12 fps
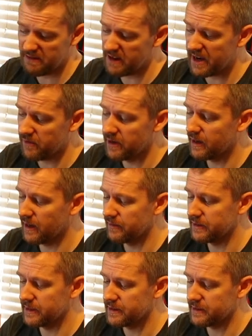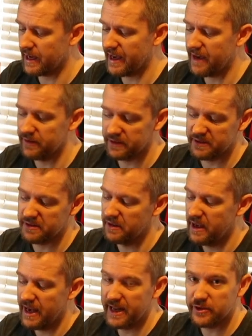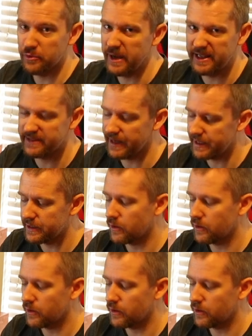I really love this. I haven't had to maintain it,